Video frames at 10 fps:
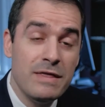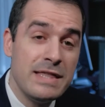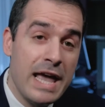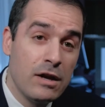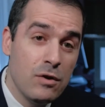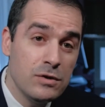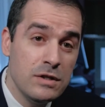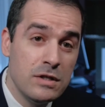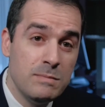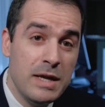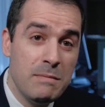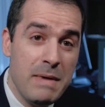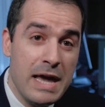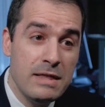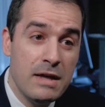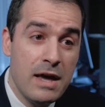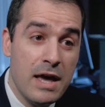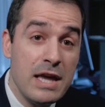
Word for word: The diagnosis is being made uh,